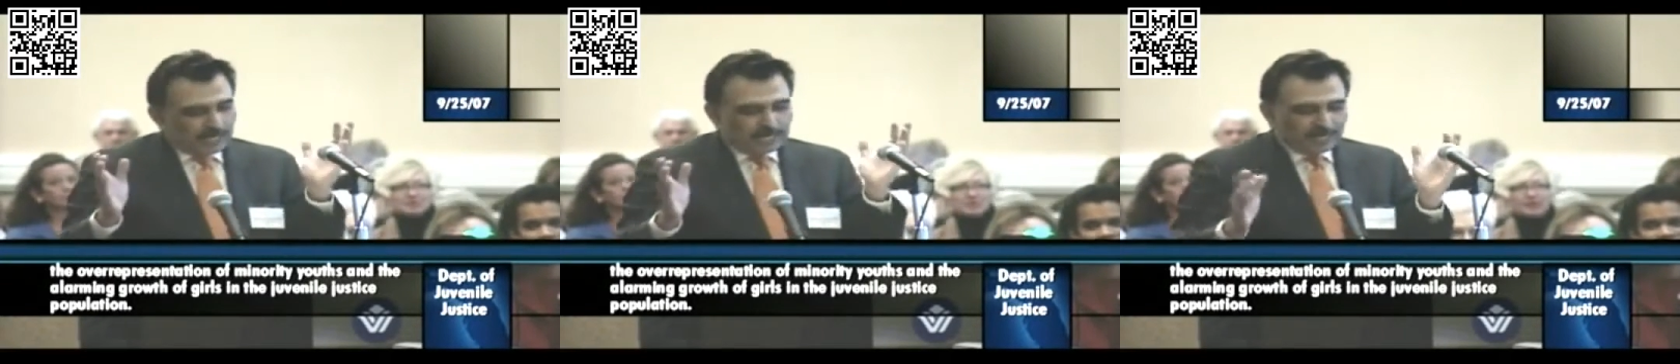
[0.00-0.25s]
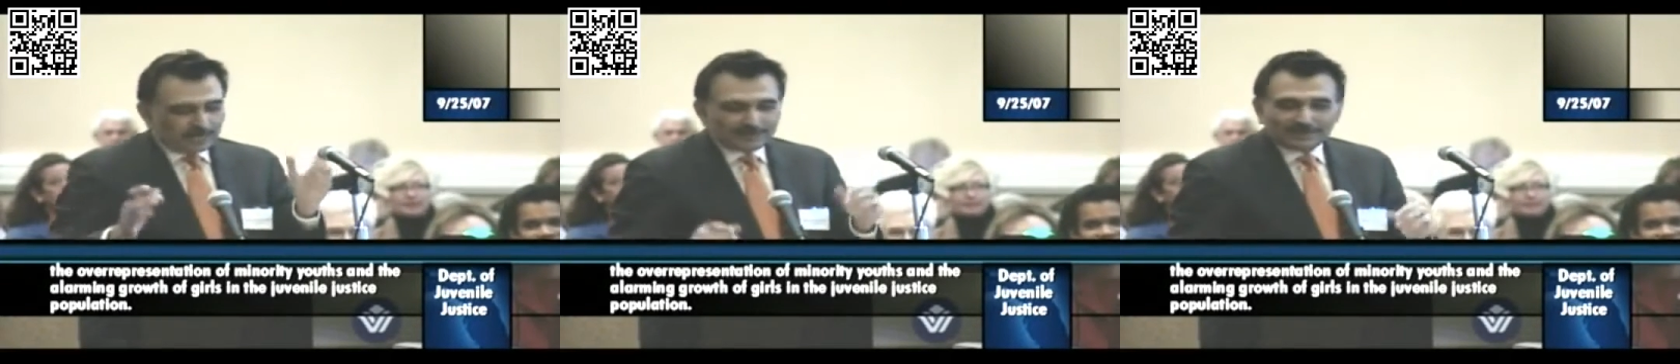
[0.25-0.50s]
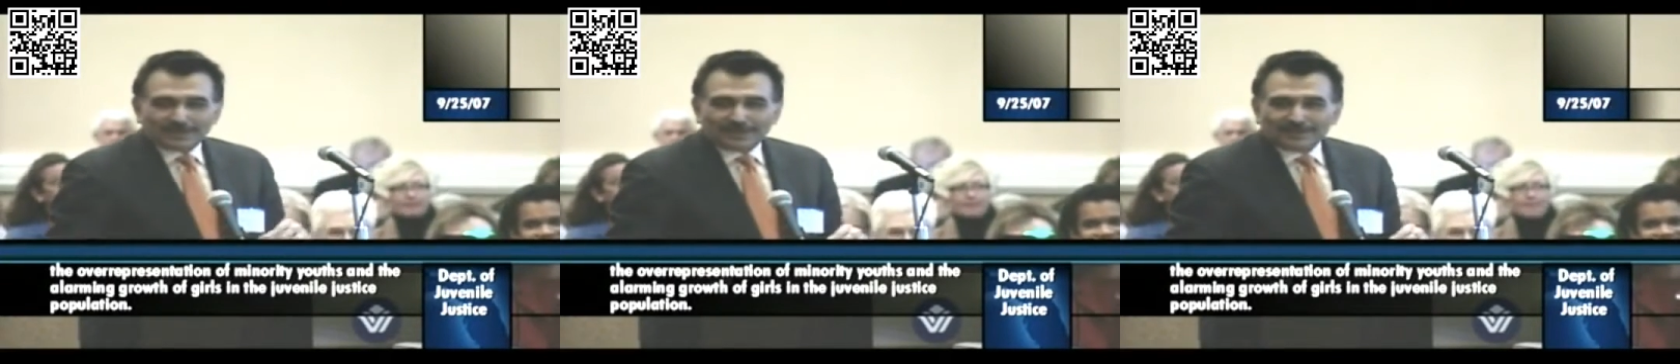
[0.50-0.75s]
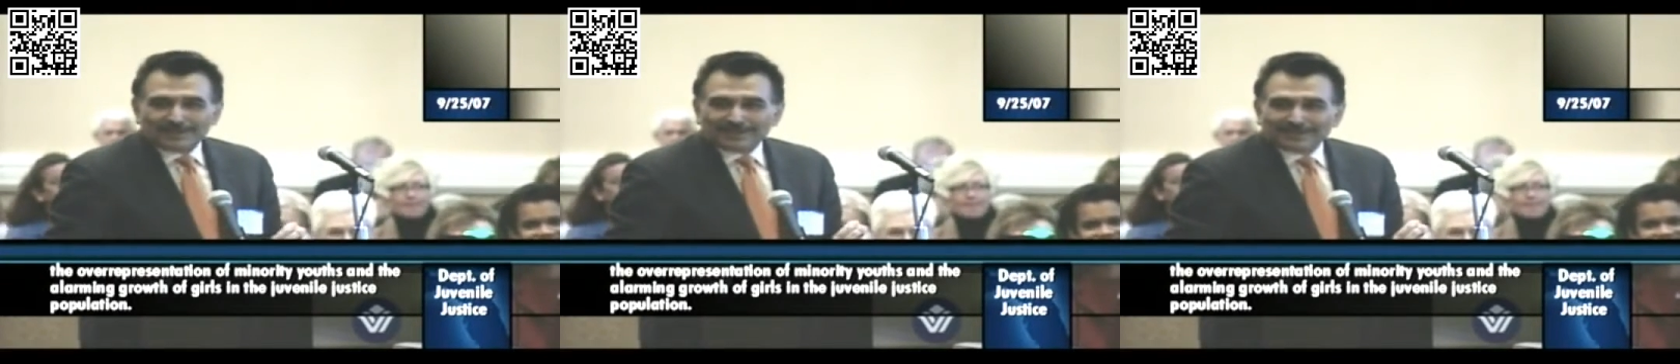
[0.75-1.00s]
I
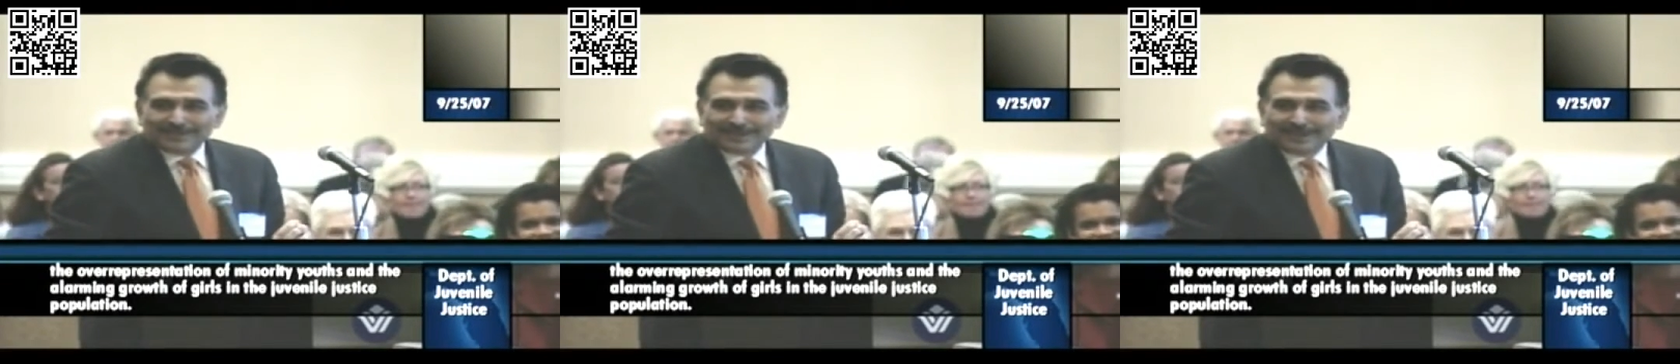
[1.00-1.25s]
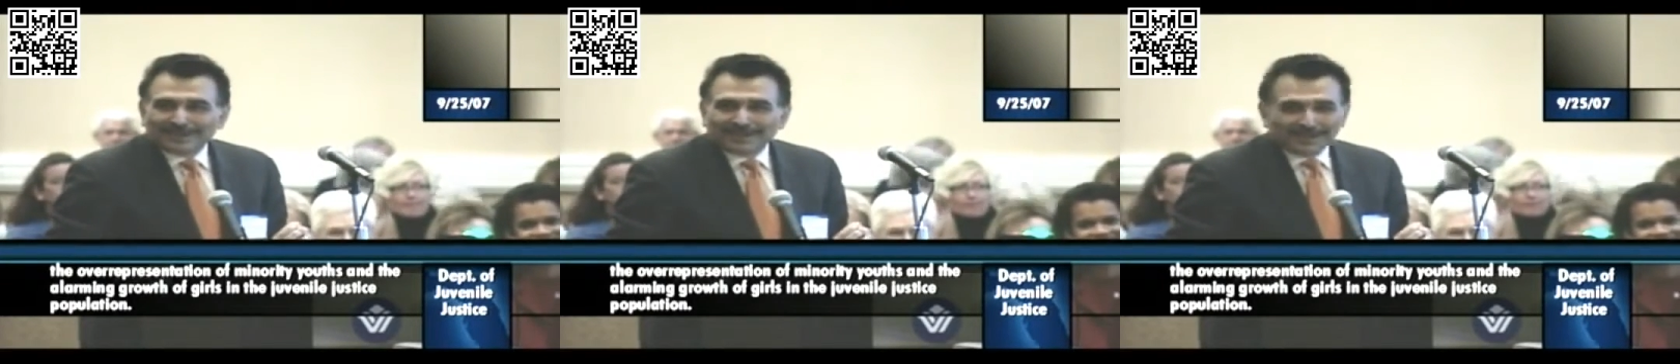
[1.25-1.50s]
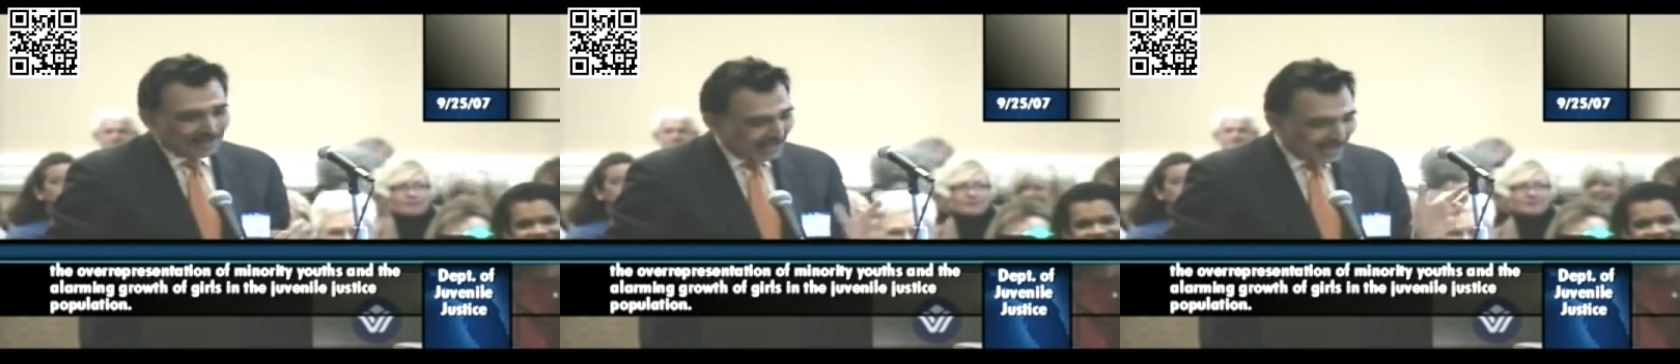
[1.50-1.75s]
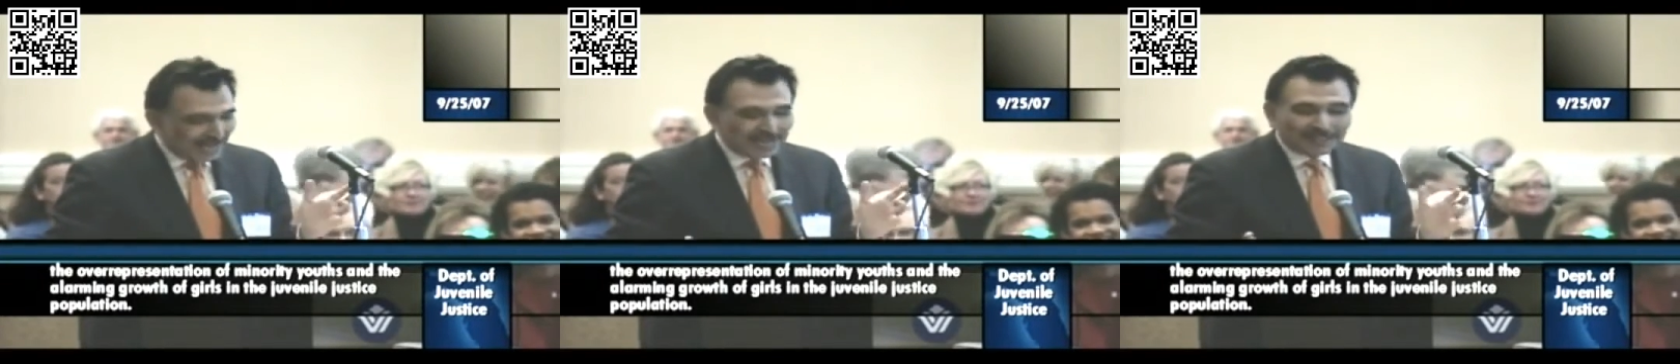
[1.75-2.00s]
understand that.
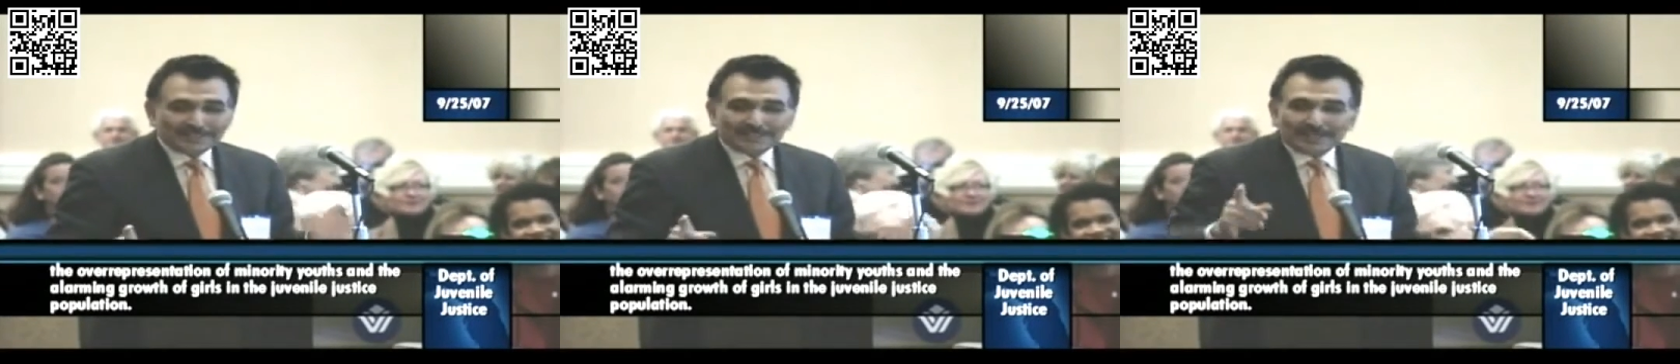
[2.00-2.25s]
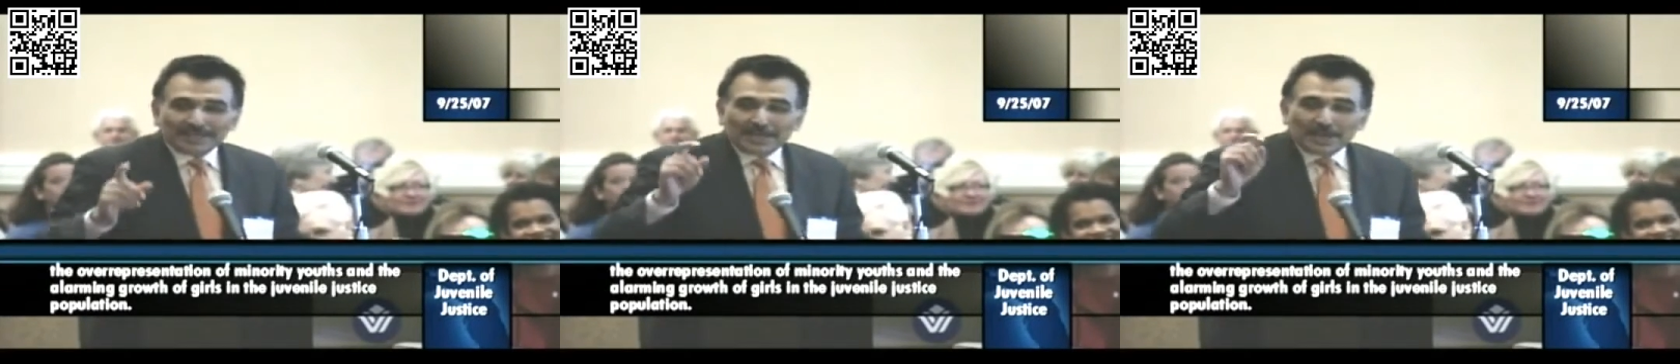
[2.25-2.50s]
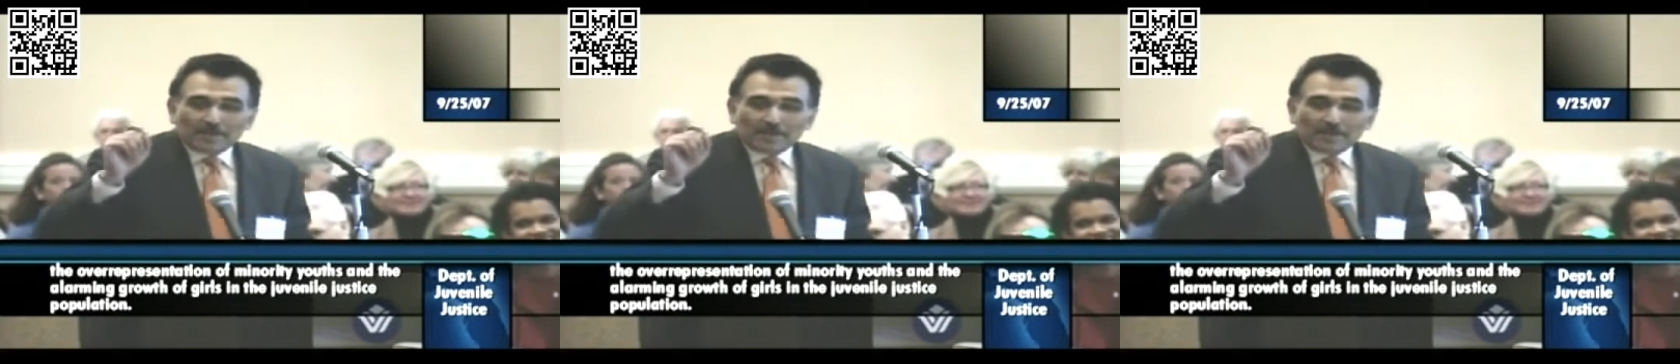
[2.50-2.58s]
I understand.